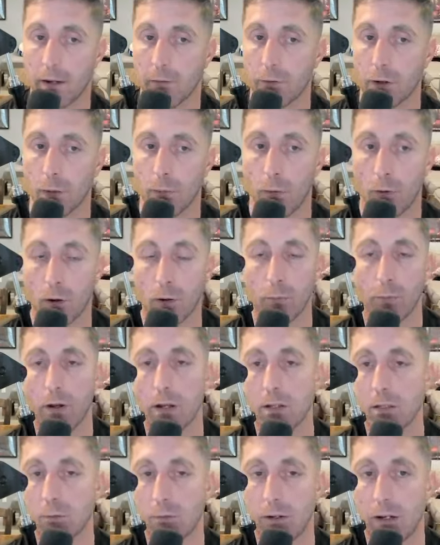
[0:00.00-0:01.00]
If your opponent
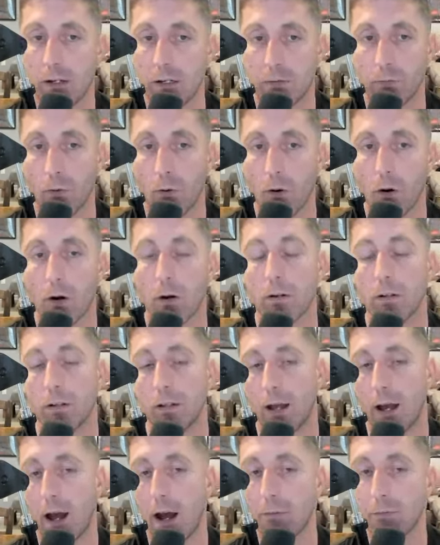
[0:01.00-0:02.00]
plays queen h4,
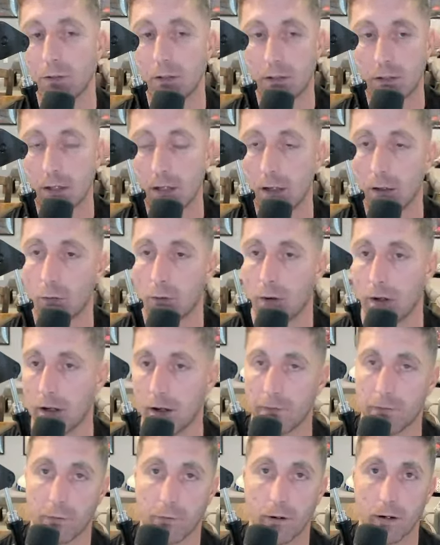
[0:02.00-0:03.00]
you have to see queen
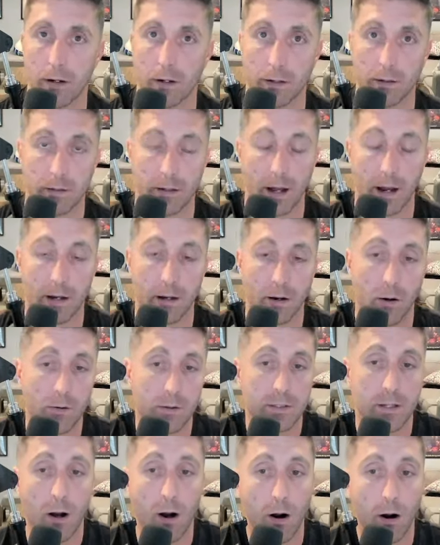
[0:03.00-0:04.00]
f3. I know
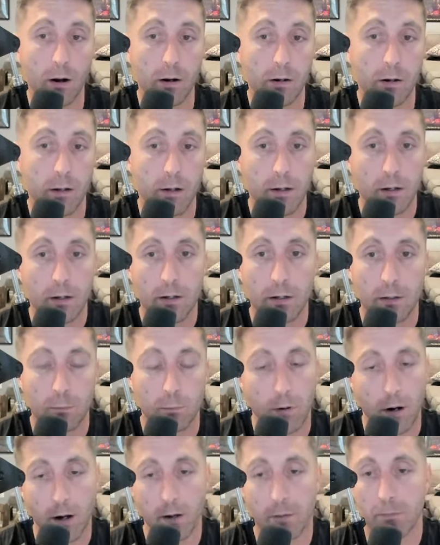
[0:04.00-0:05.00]
it's hard,
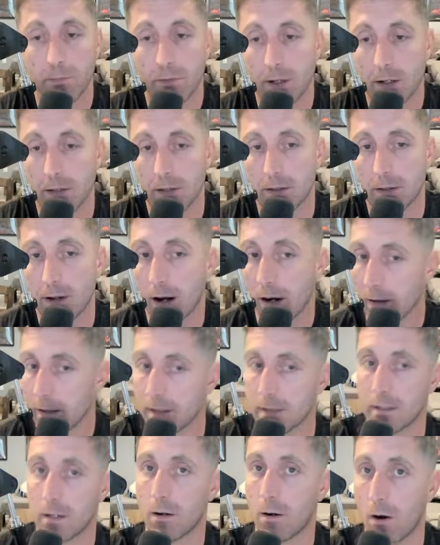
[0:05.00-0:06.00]
but there's a lot of
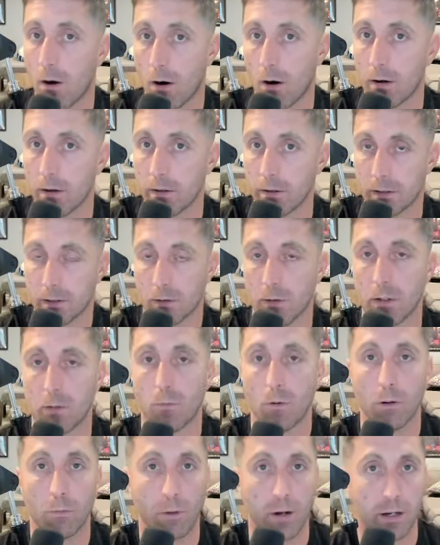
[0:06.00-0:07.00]
things that are hard. And there's only
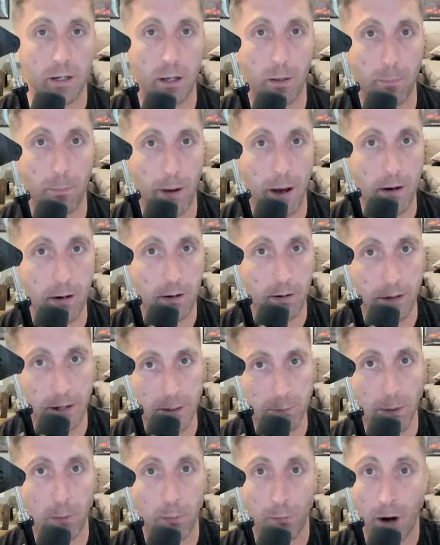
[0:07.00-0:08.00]
one way to get better, and
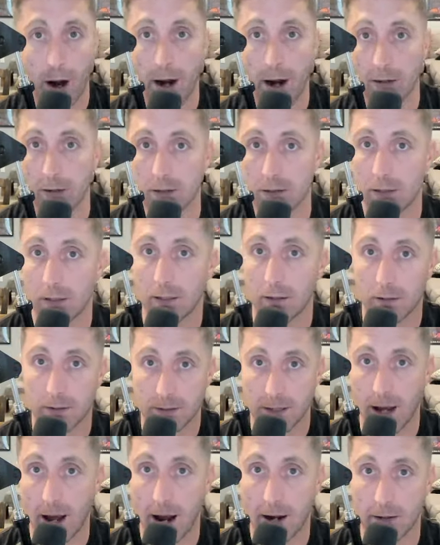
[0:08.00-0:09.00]
that's by practicing your
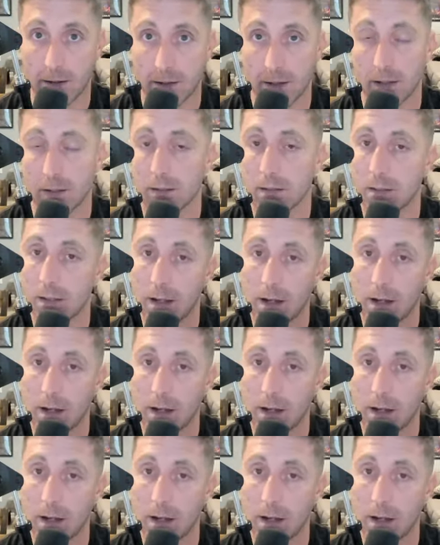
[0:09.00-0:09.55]
tactics.